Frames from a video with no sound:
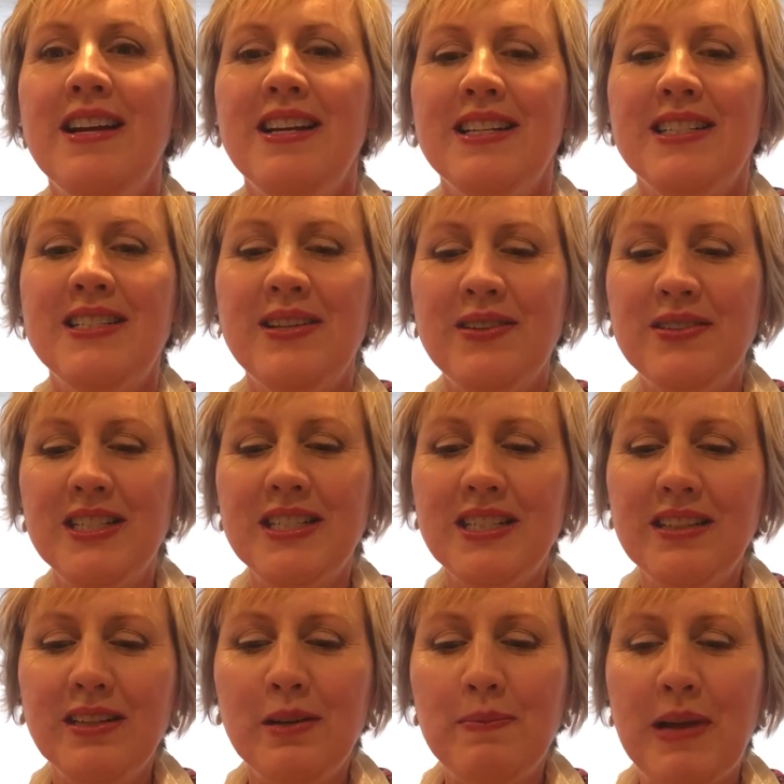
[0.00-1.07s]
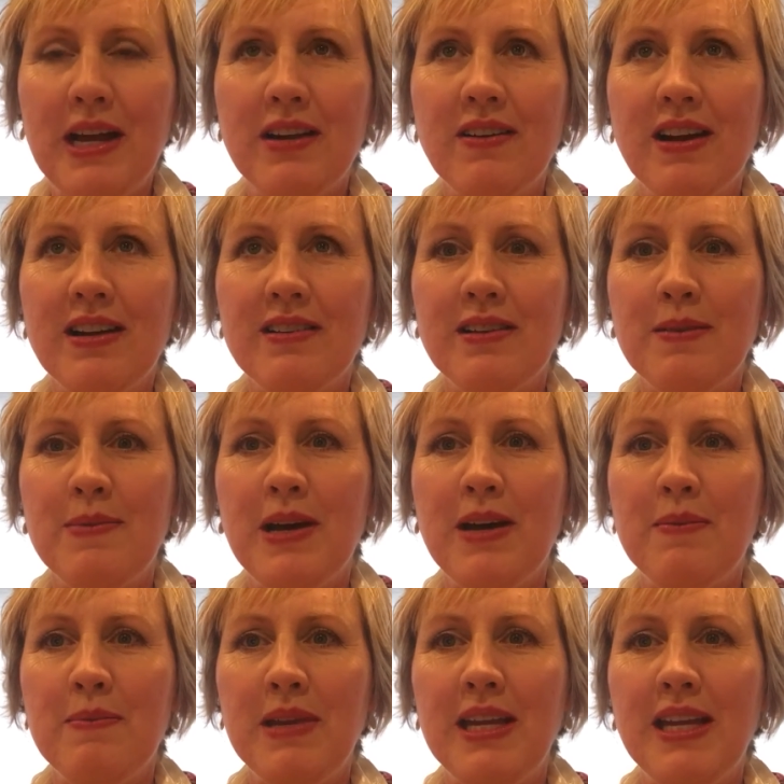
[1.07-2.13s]
So just a little background
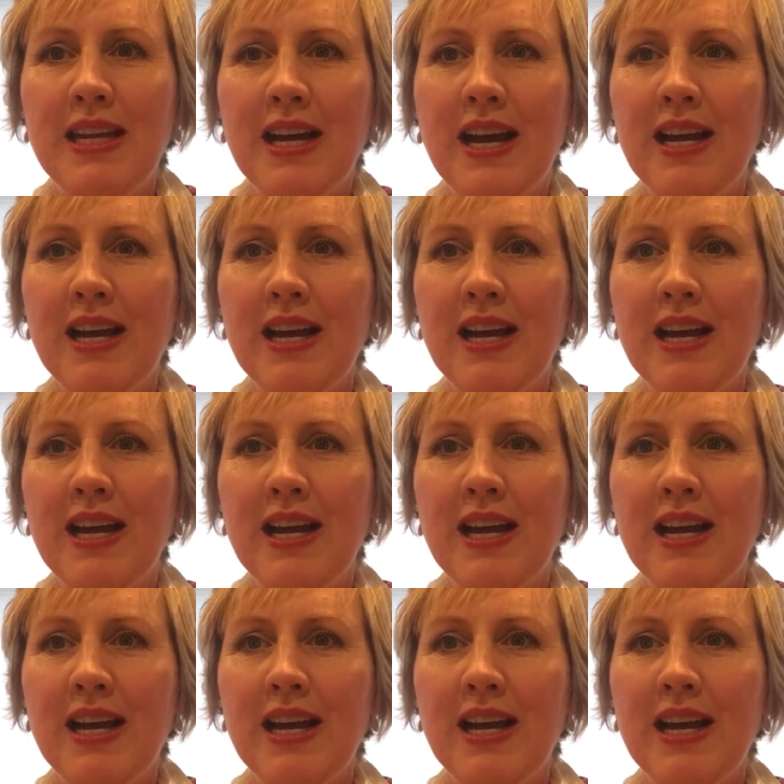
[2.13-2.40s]
about me.